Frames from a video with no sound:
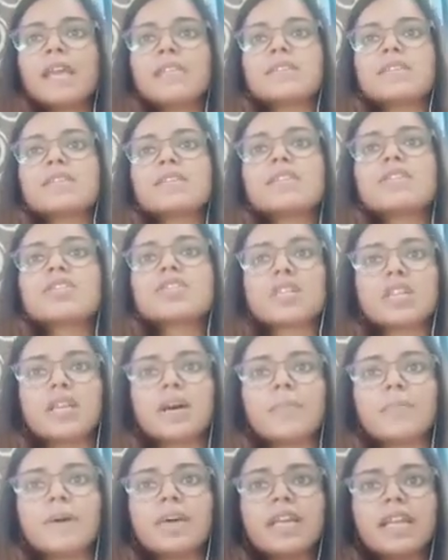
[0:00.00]
Justice
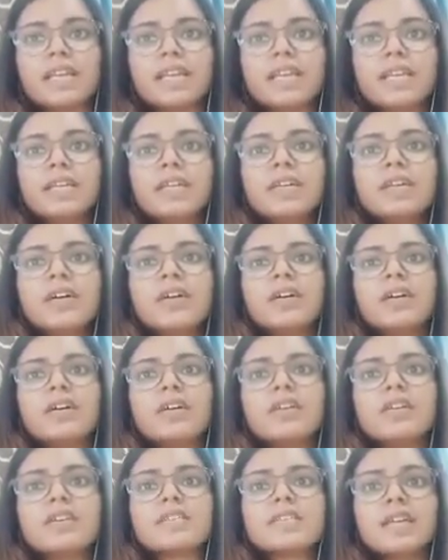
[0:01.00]
Chinnappa Reddy
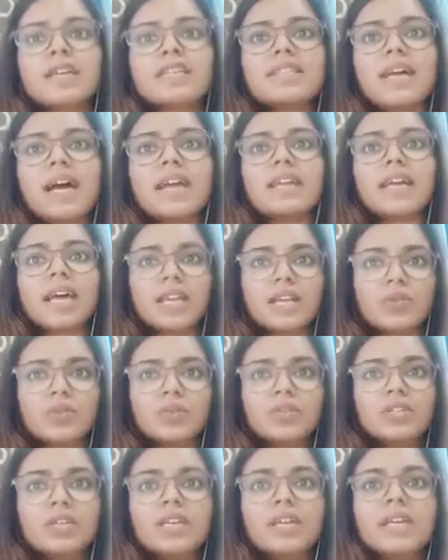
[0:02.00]
said that, I
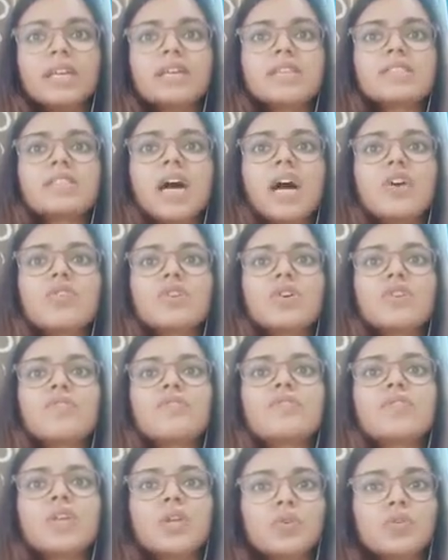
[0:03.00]
quote, "It is out of
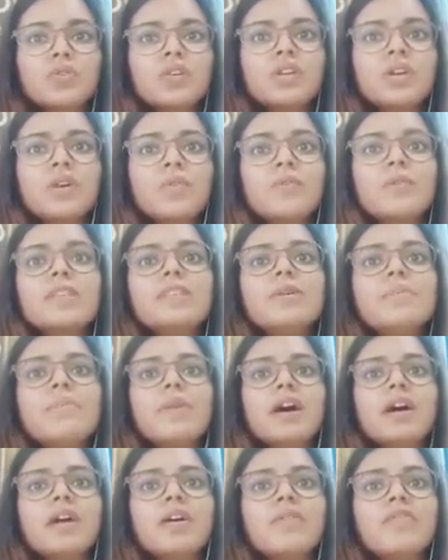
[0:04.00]
tune
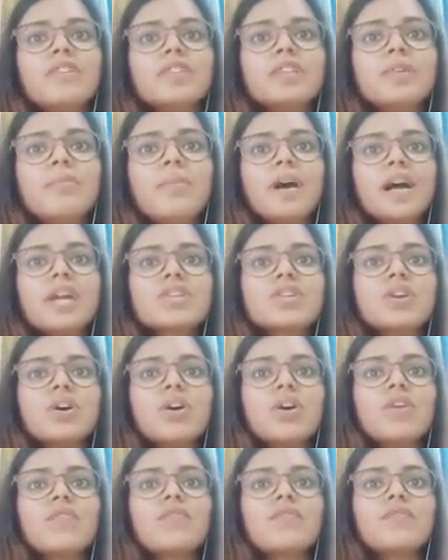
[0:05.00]
with the march
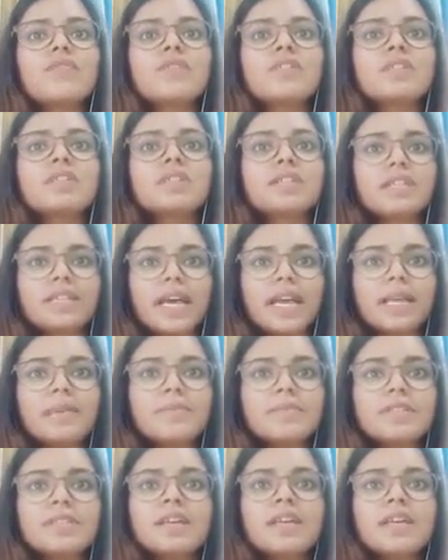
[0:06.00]
of the
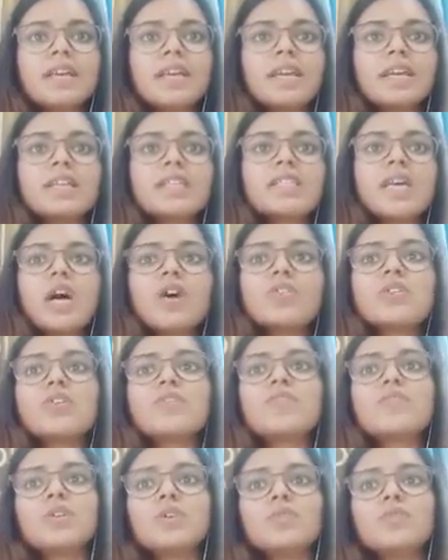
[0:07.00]
times. It is out
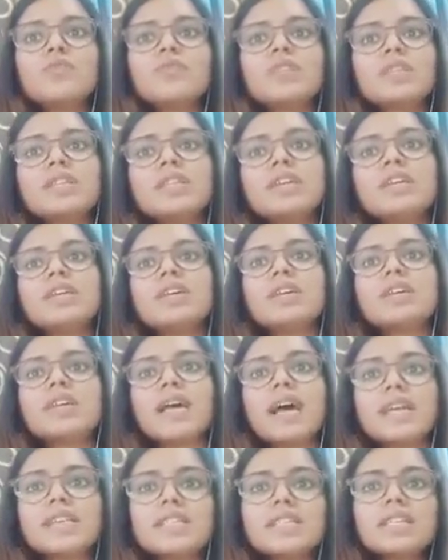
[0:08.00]
of tune with the
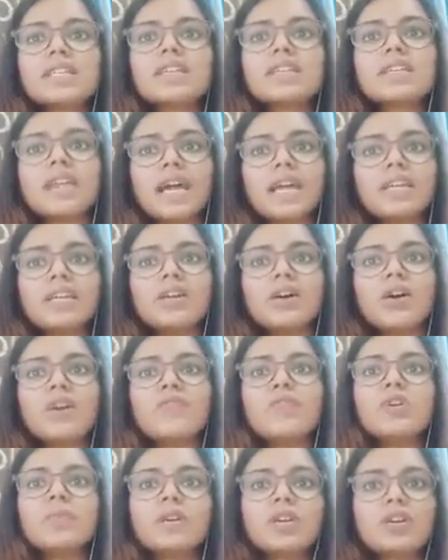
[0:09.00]
rising tide
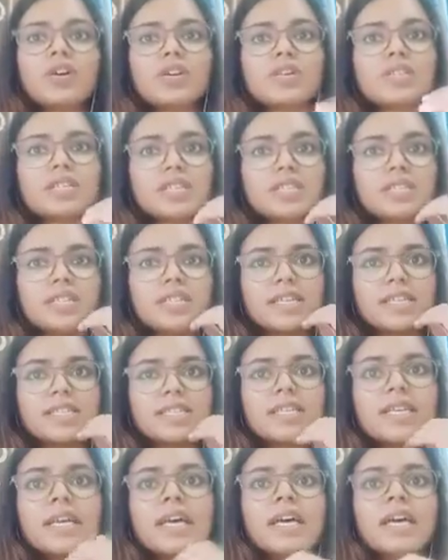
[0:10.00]
of human consciousness.
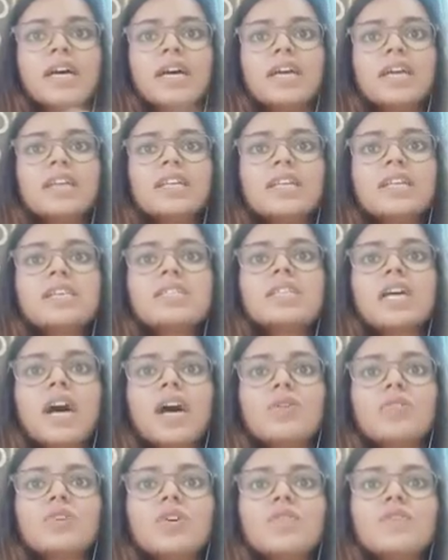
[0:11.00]
It is
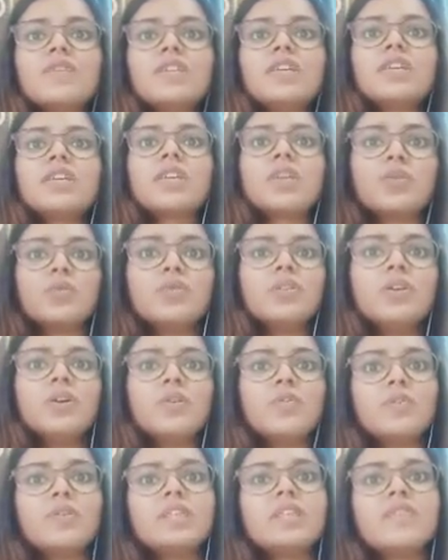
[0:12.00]
out of the tune
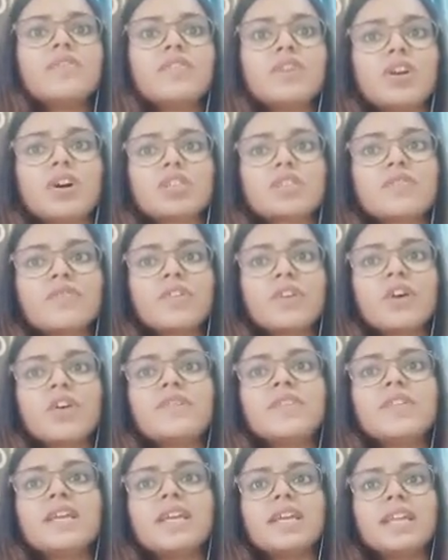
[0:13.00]
with the philosophy
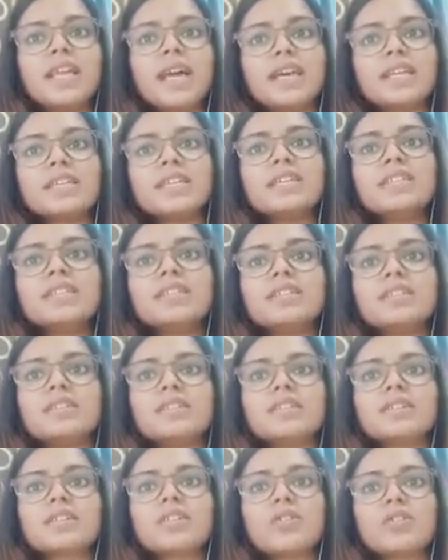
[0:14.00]
of the enlightened
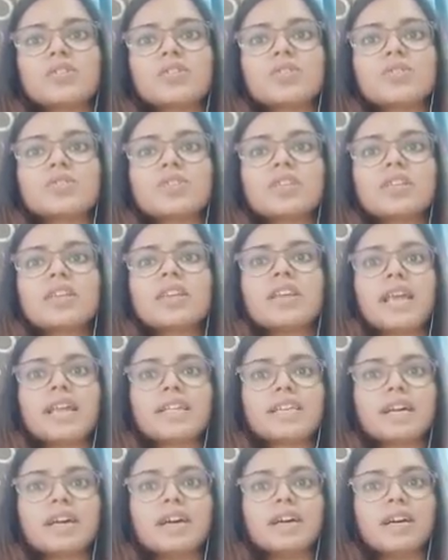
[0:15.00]
constitution
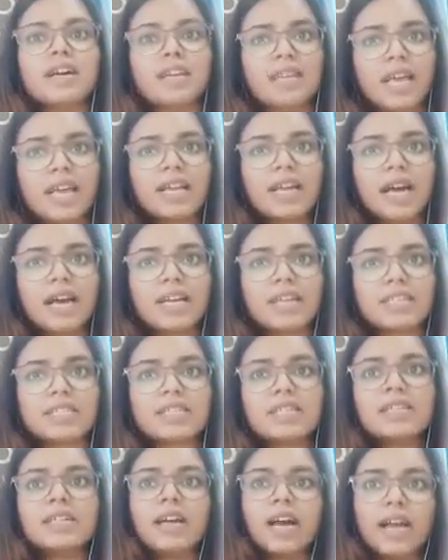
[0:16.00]
like
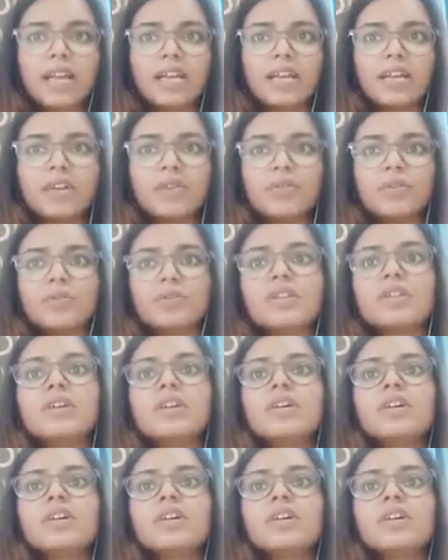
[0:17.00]
ours," I unquote.